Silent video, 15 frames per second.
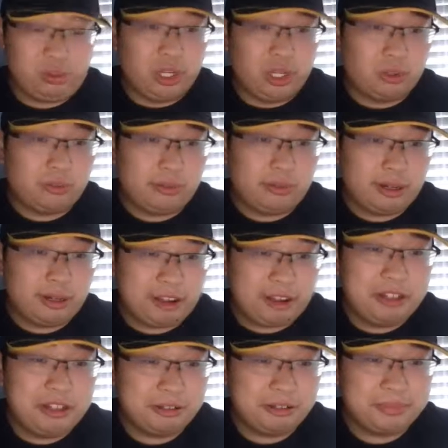no.
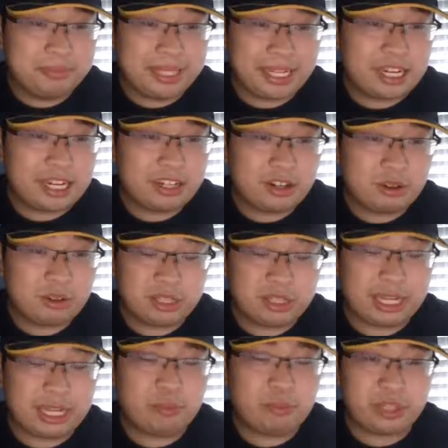He can go
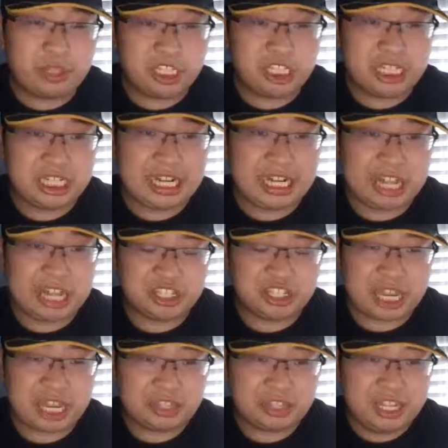stick with the shitty ass
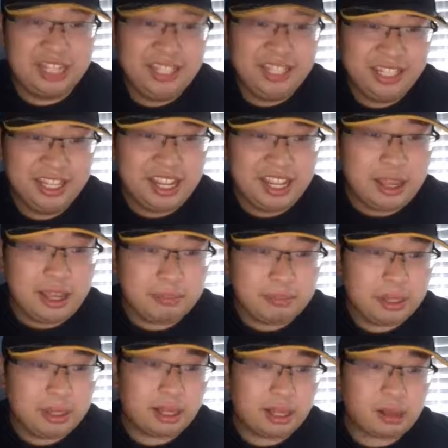Jets.
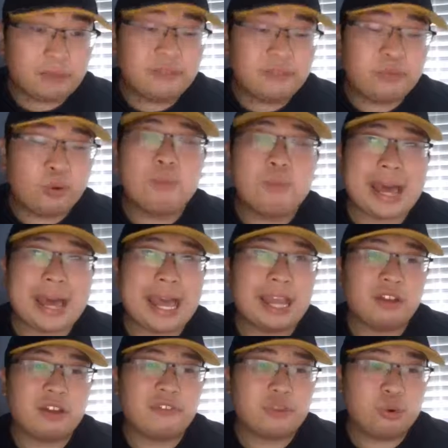But
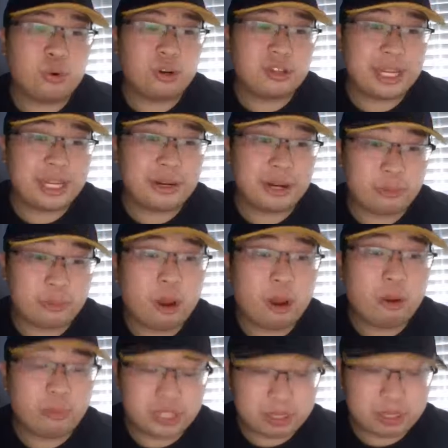fullback, of course, Derek
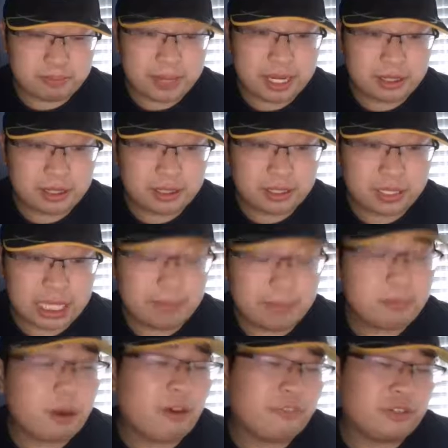Watt. We just picked
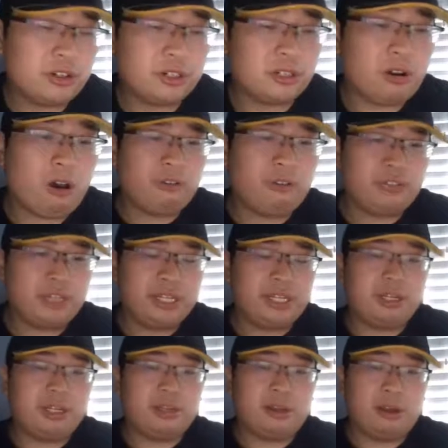him off during the
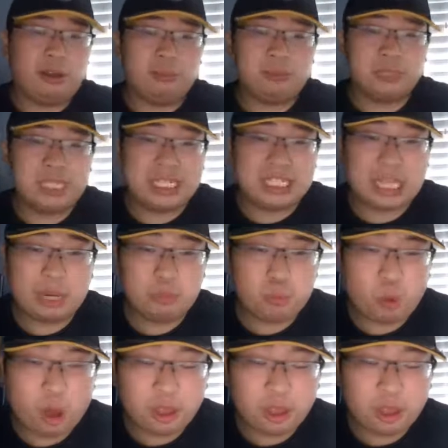offseason. DJ